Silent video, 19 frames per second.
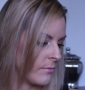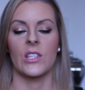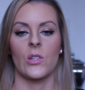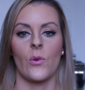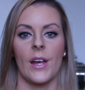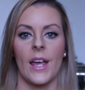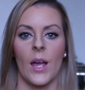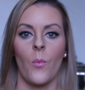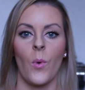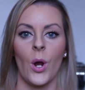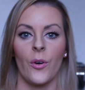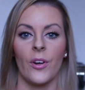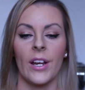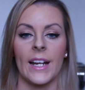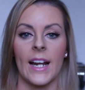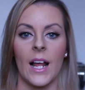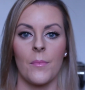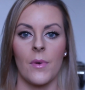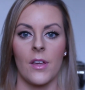So I am
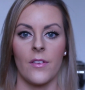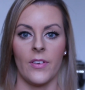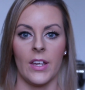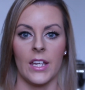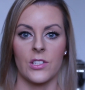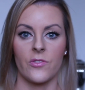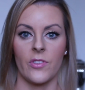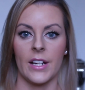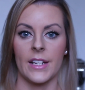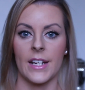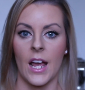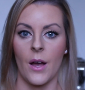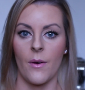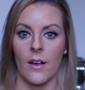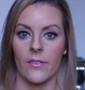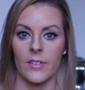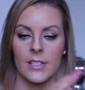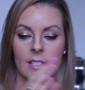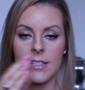wearing it on my face right
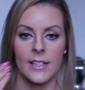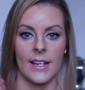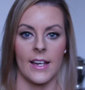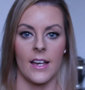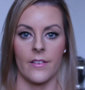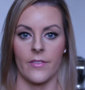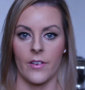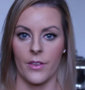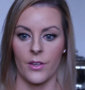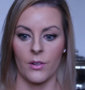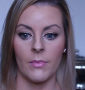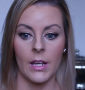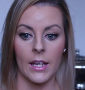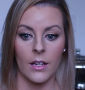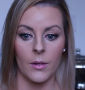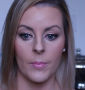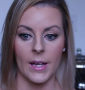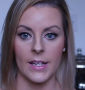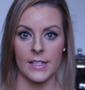now. Obviously I have other
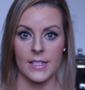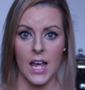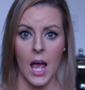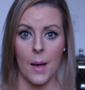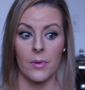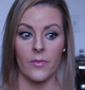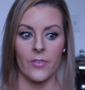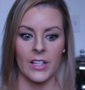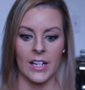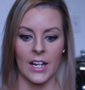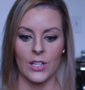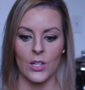makeup on top of it.